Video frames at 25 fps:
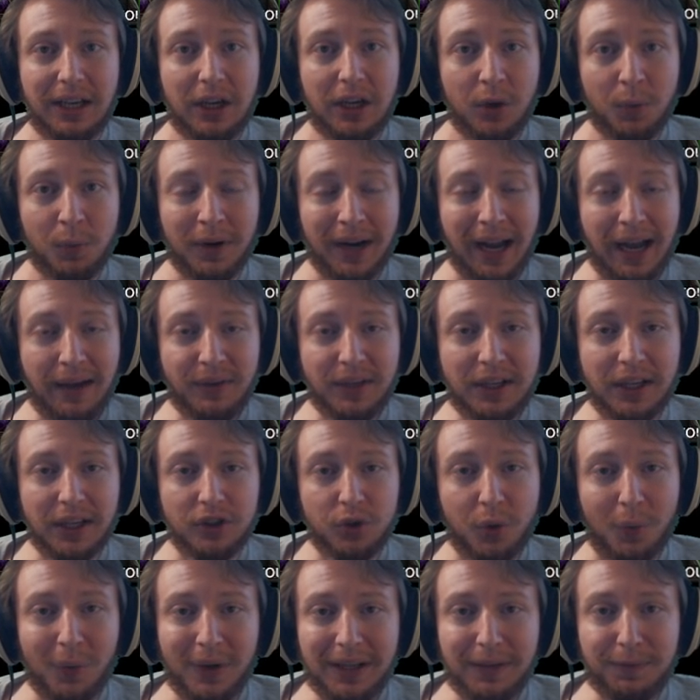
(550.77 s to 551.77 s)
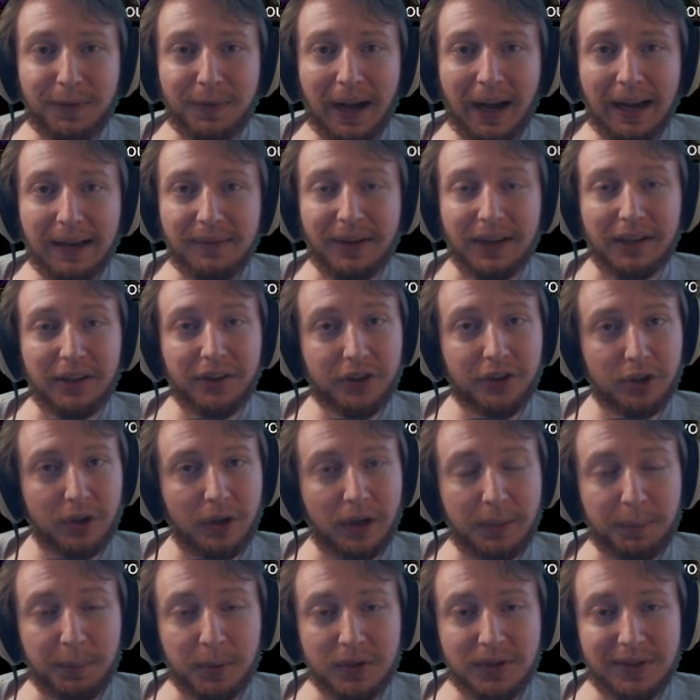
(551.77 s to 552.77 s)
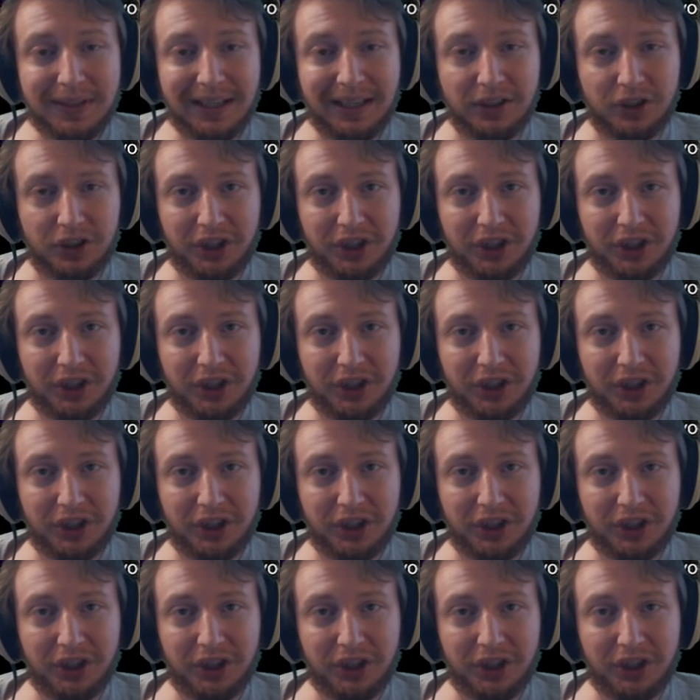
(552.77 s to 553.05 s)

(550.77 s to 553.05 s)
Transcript: we're having a twenty-five and thirty percent